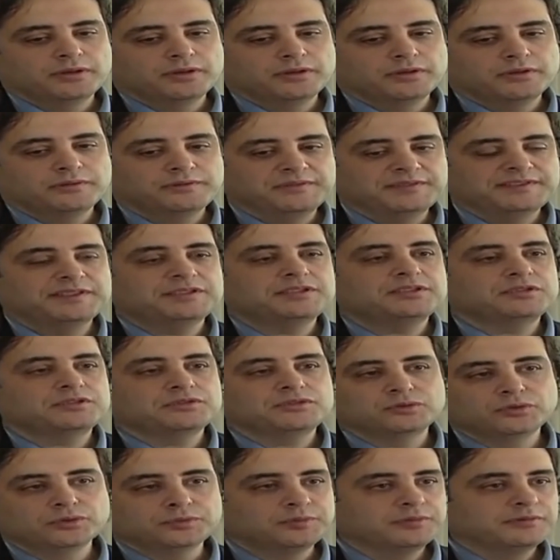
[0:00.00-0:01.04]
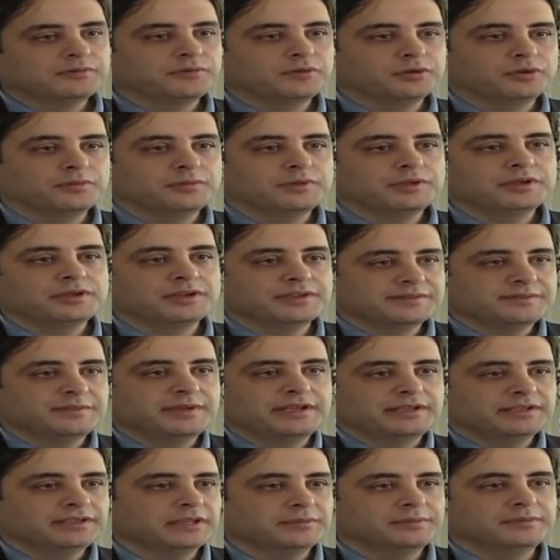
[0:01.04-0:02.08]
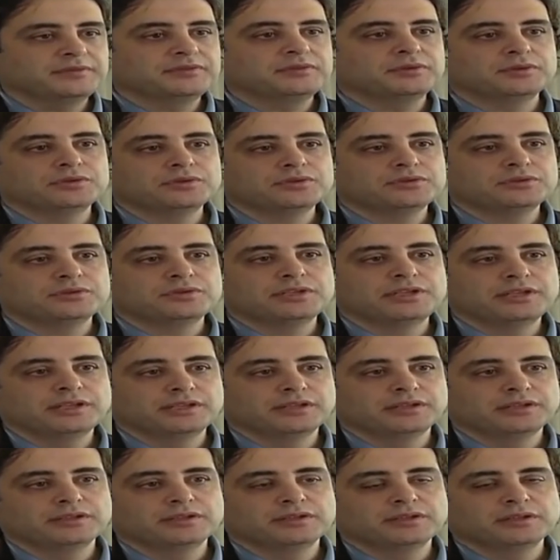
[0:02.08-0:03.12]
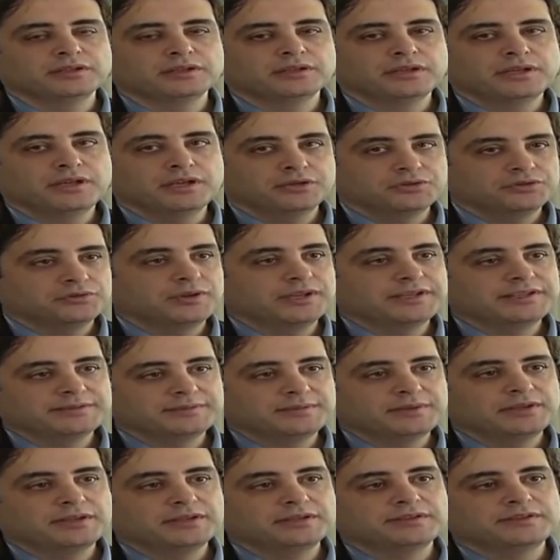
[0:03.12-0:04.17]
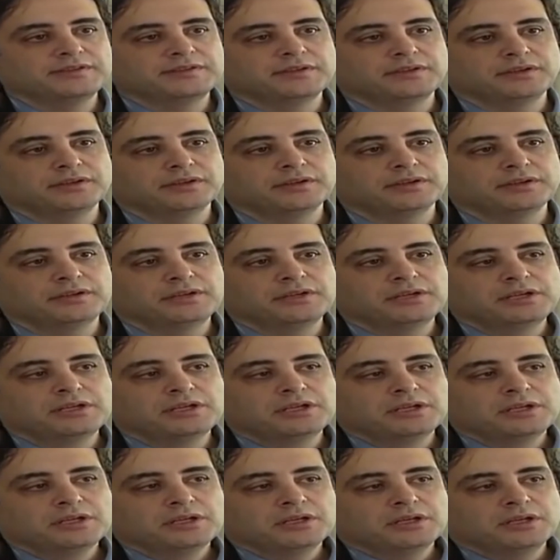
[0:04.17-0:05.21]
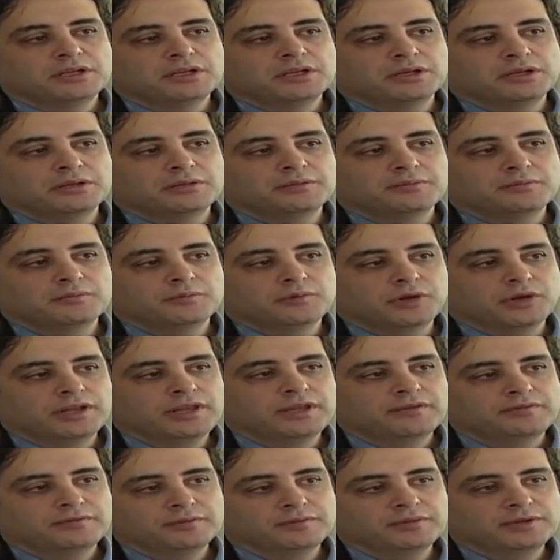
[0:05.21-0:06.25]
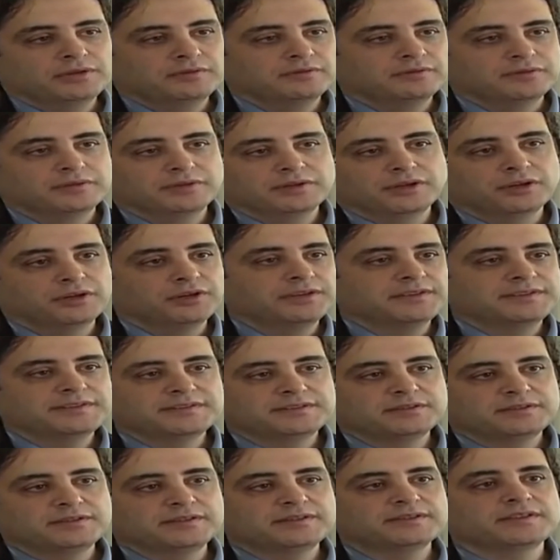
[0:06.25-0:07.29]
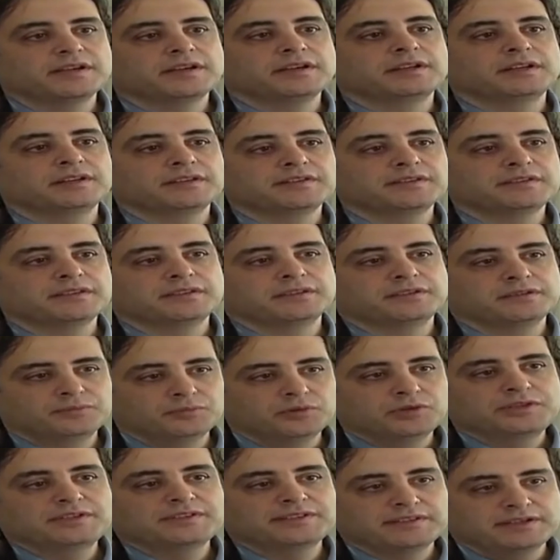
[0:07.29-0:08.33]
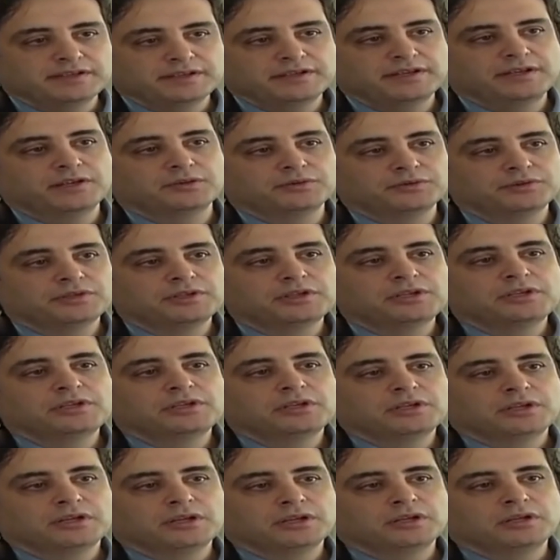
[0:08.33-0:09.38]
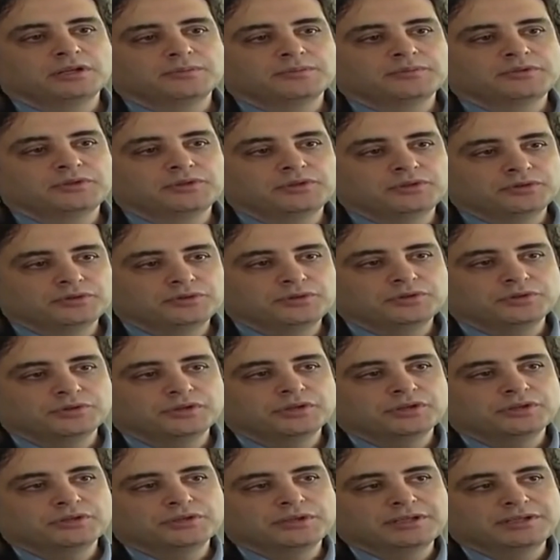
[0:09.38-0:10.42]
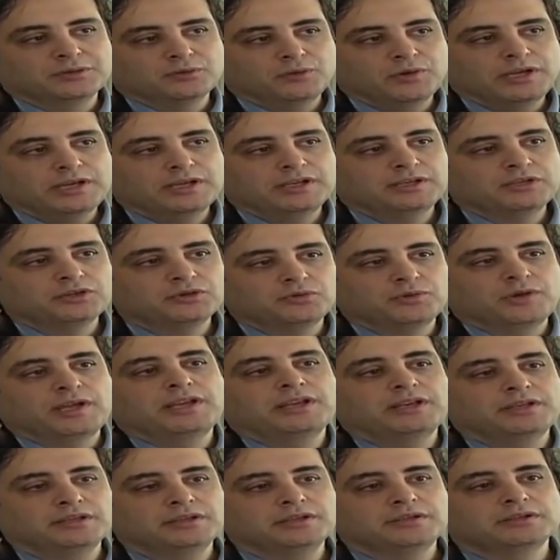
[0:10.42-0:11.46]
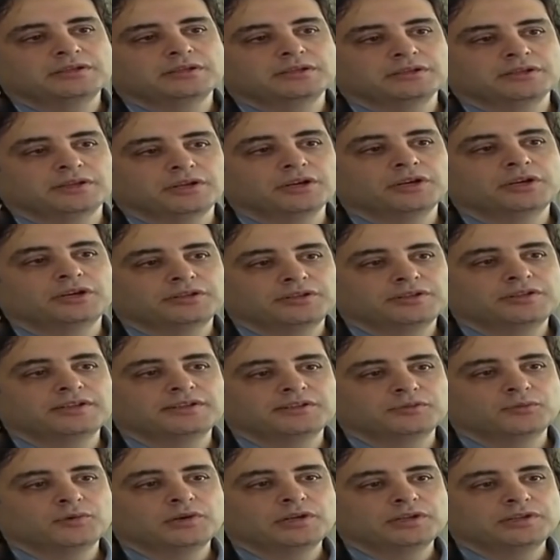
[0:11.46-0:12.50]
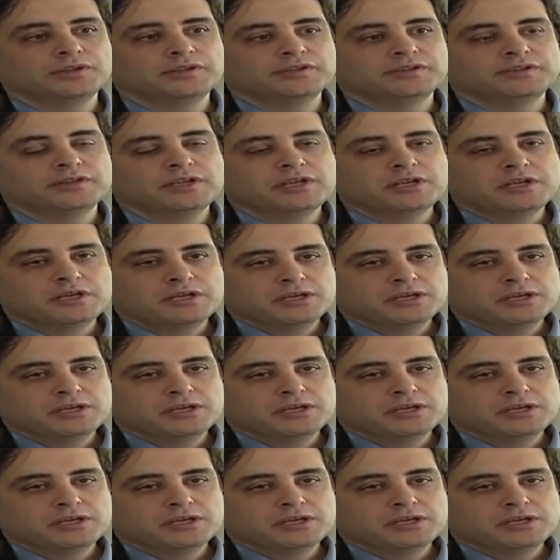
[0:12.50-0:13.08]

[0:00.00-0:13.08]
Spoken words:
the physicians who are performing cosmetic type of surgery and hair transplants are, we all have a bit of an artist inside us, and it brings that out. So you are in a way creating art, as well as